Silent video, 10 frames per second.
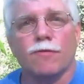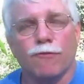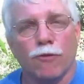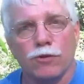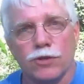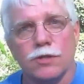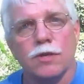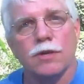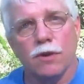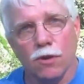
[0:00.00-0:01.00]
first
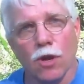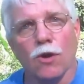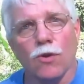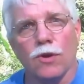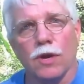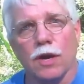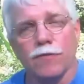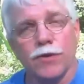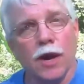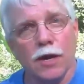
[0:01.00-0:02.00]
load
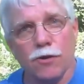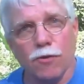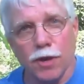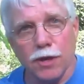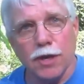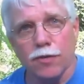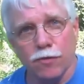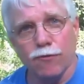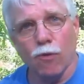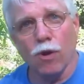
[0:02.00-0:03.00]
of concrete in the
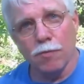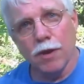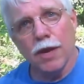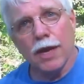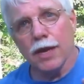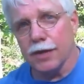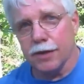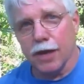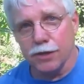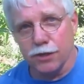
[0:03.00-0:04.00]
form, and I
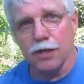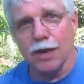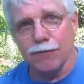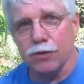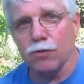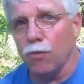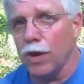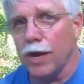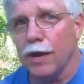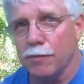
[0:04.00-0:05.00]
just left it the
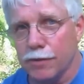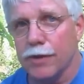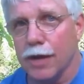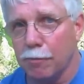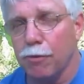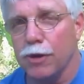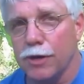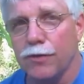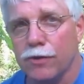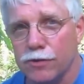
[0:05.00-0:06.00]
way I kind of put it
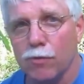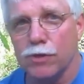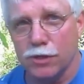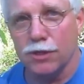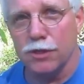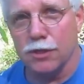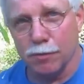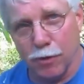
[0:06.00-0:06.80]
in there because I want you to see something.